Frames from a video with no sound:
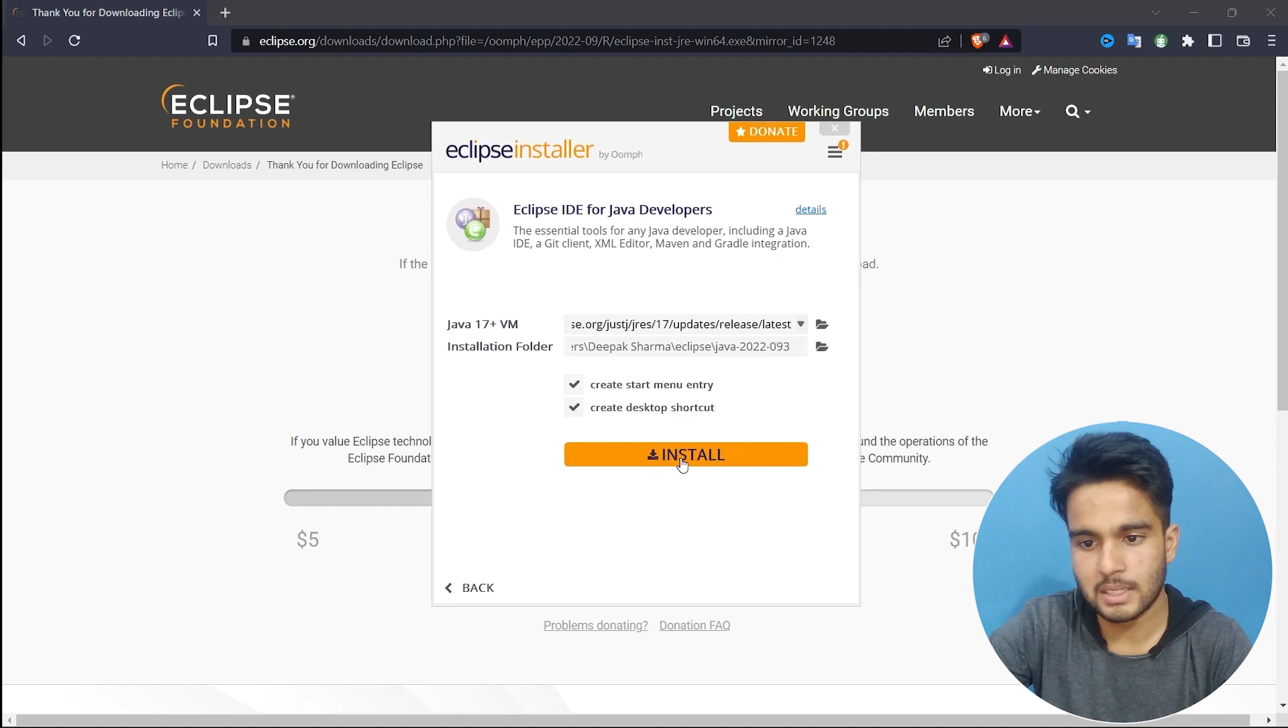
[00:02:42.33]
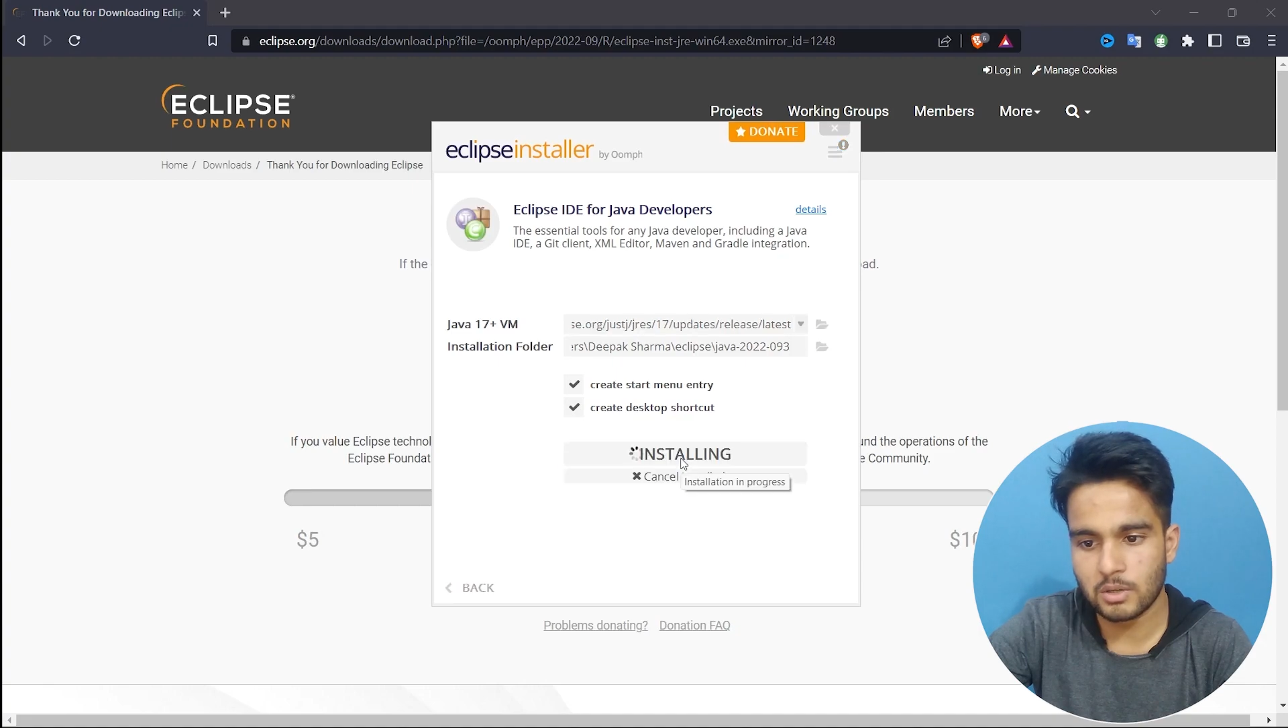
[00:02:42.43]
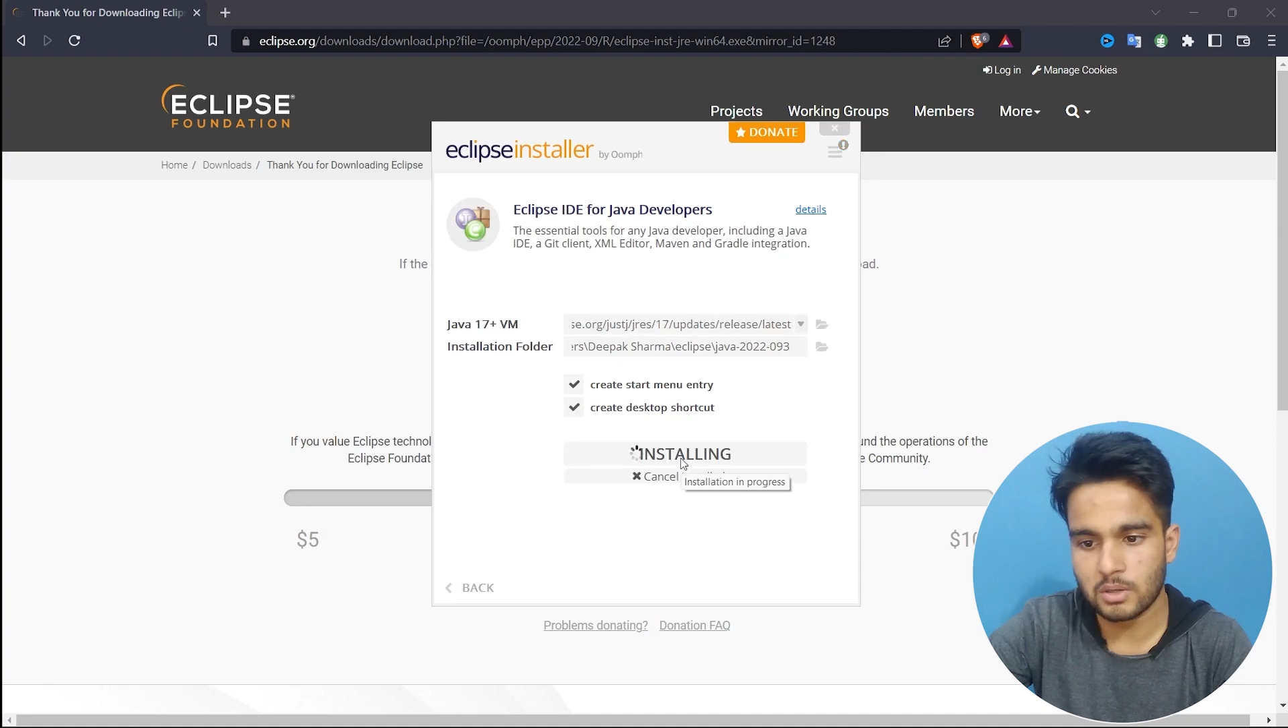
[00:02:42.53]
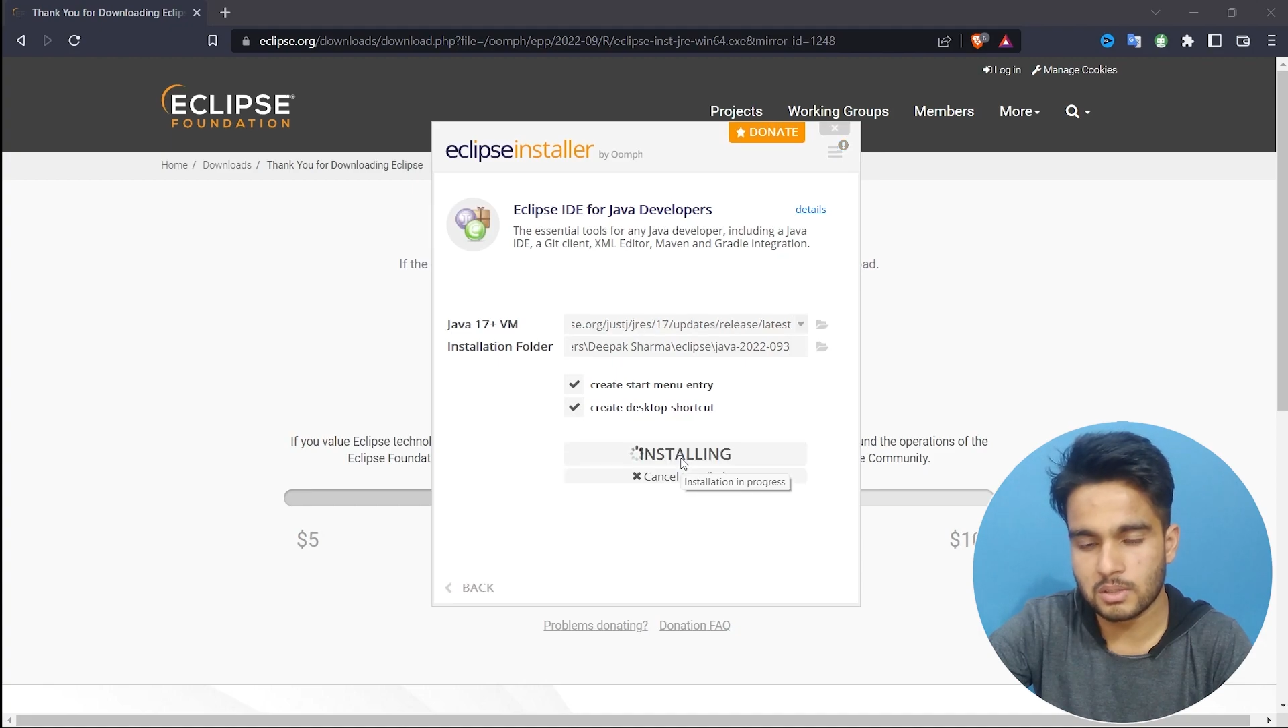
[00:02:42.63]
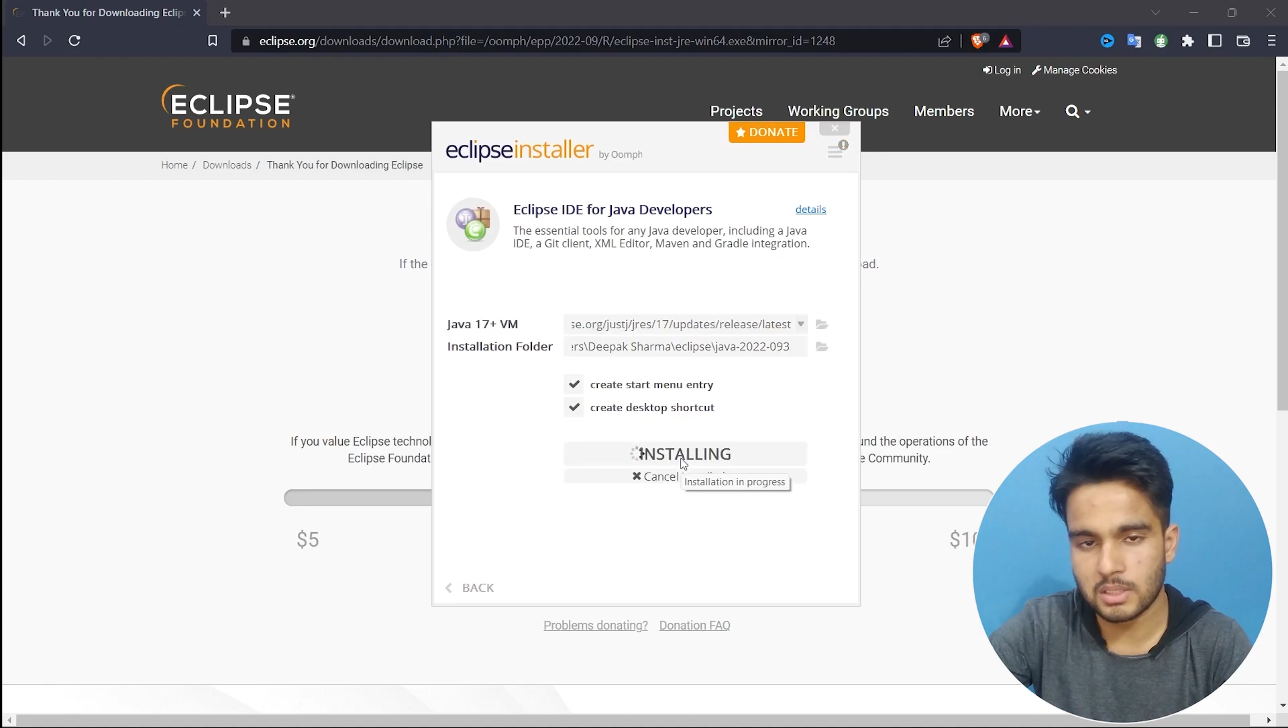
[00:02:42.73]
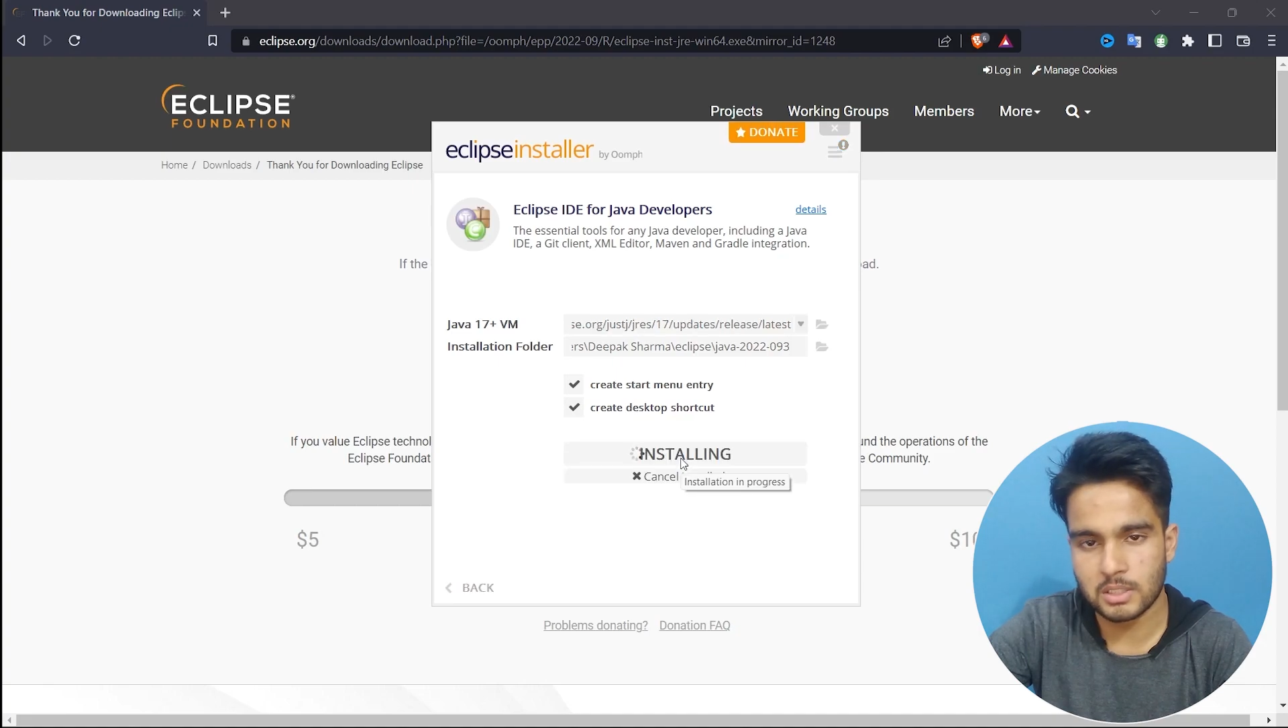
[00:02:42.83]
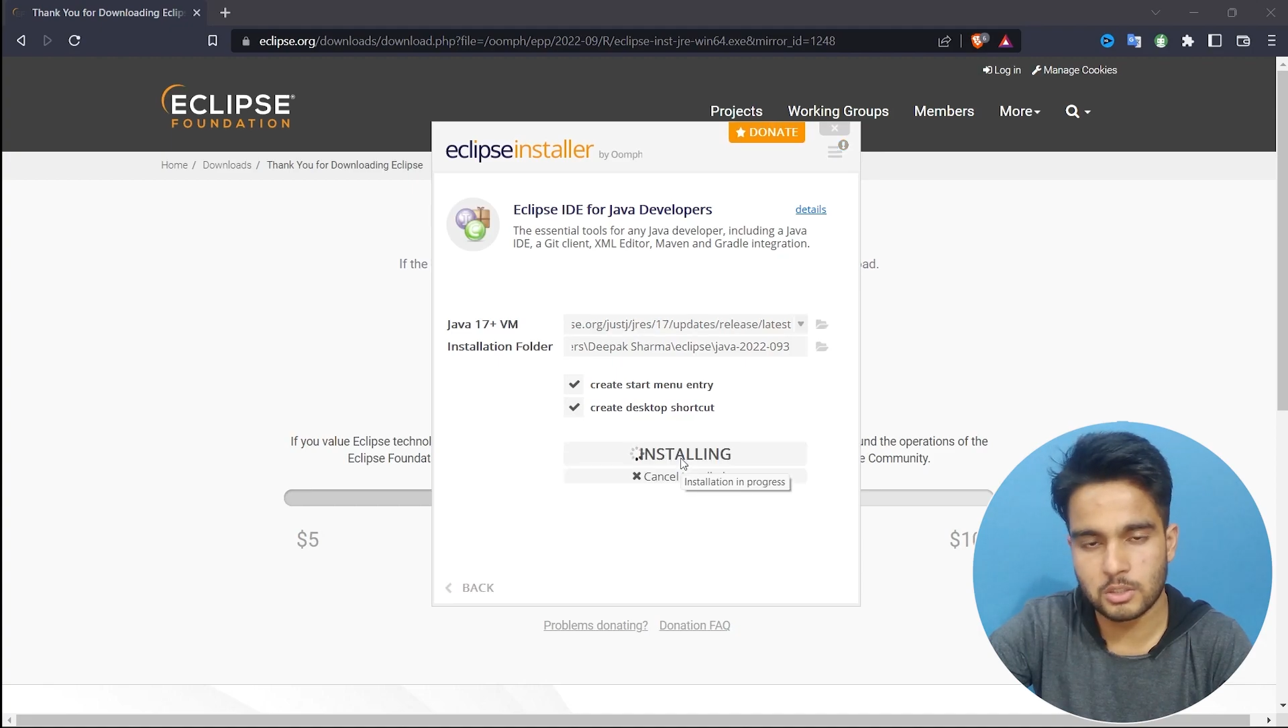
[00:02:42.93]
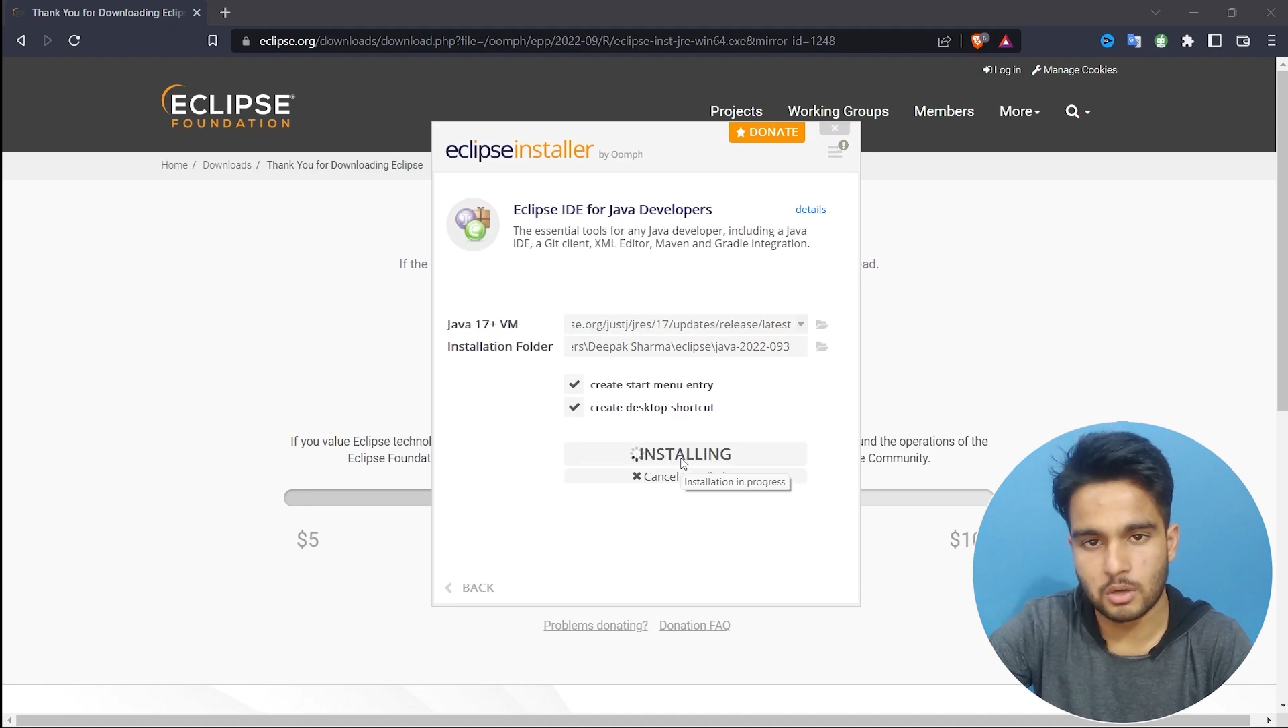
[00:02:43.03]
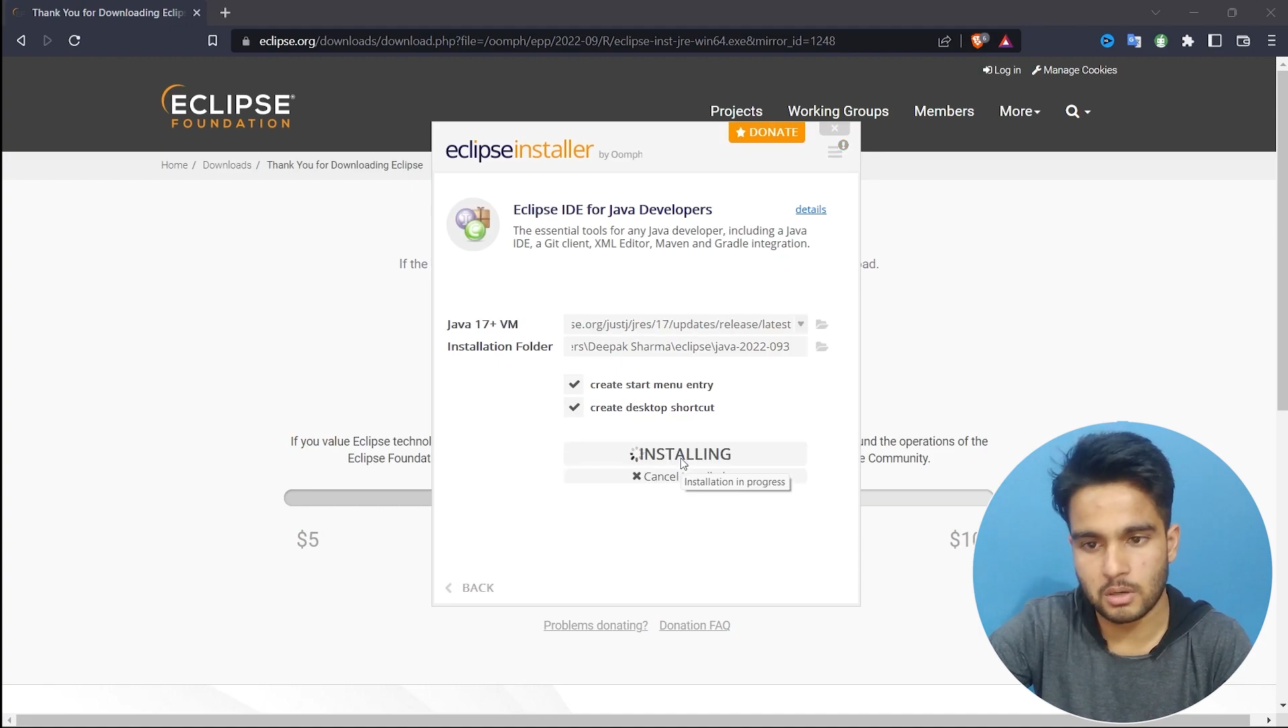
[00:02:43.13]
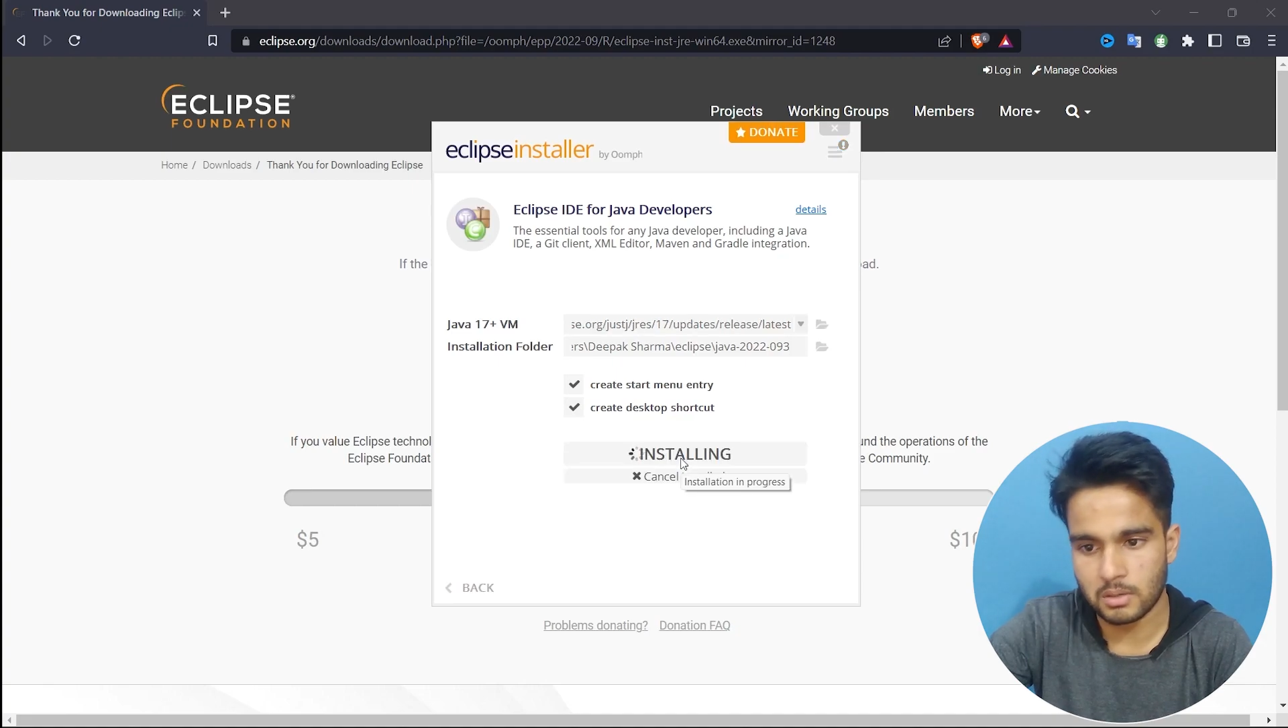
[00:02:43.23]
on the
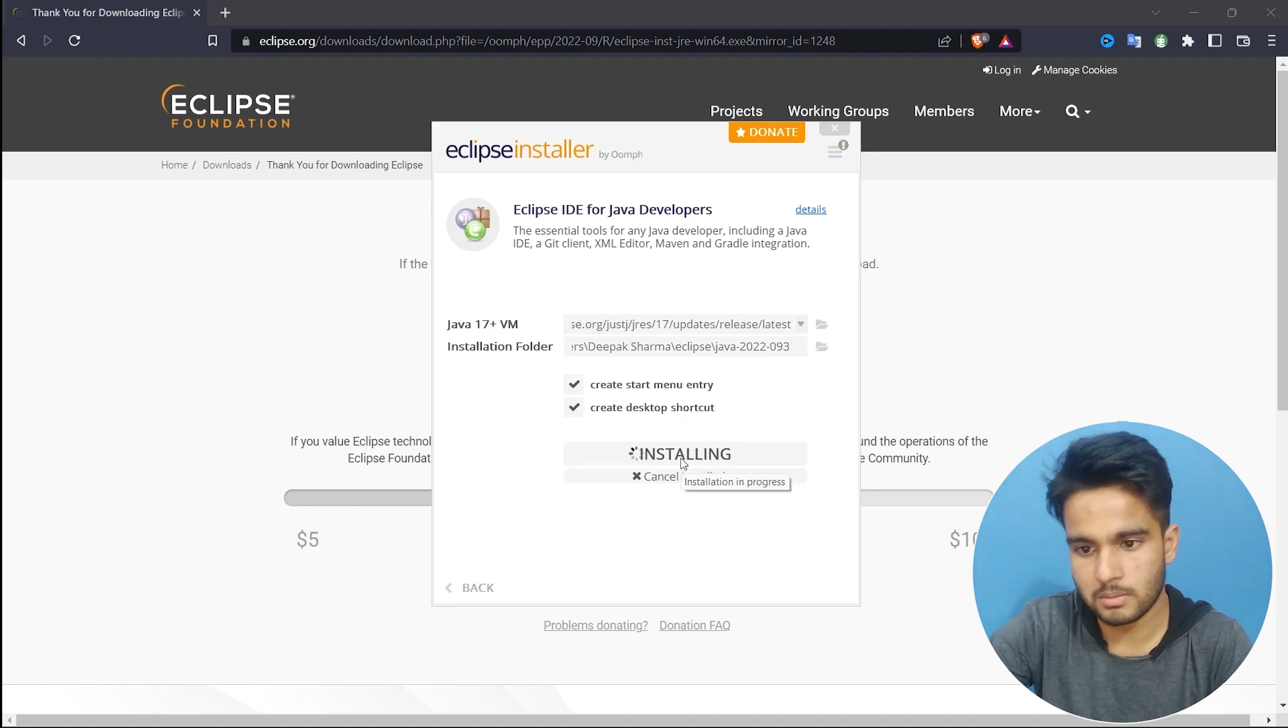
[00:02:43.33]
install.